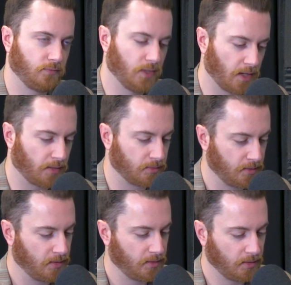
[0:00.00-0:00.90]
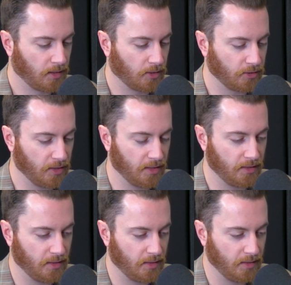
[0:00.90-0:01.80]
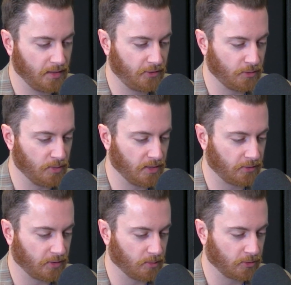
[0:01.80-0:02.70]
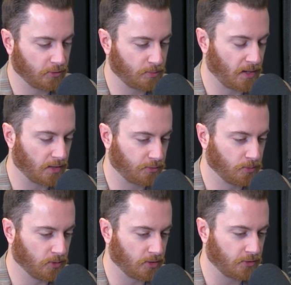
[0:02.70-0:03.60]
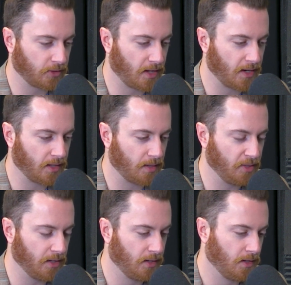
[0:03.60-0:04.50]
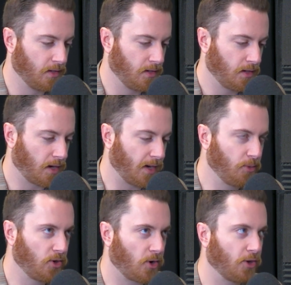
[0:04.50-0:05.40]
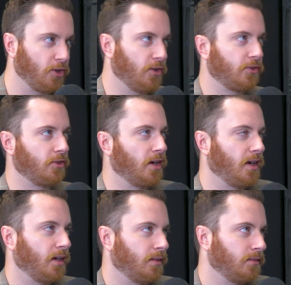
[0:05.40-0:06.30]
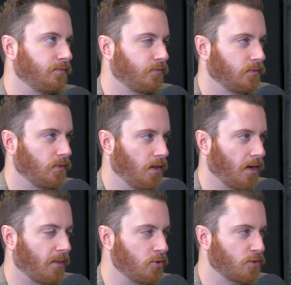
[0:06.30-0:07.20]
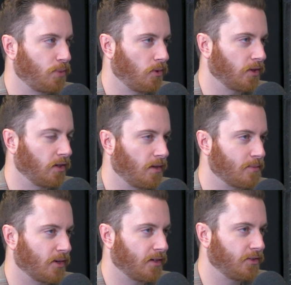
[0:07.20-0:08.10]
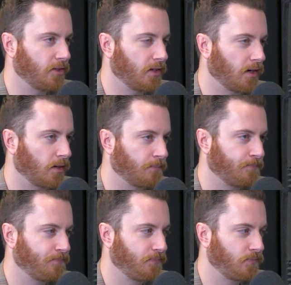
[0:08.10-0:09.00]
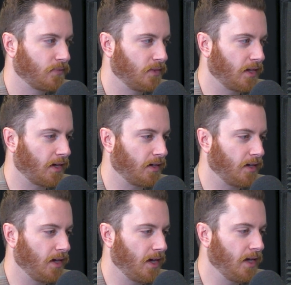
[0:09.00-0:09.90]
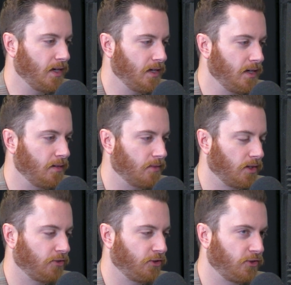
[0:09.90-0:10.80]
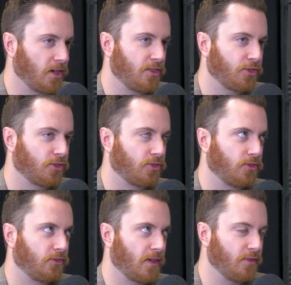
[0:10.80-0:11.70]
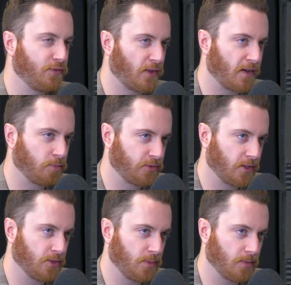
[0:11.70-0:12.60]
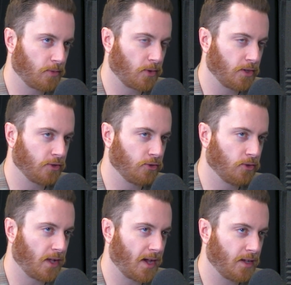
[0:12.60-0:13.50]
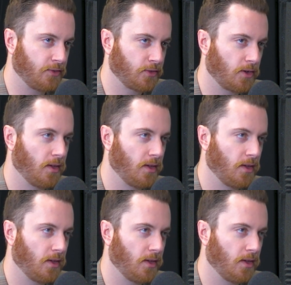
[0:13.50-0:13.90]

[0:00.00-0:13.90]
Yeah. No, it needs to be as seamless as possible because a lot of I mean, I would argue to say, and I'm just pulling a number out of thin air, that 80 let's just say 75% of the people running Google Ads,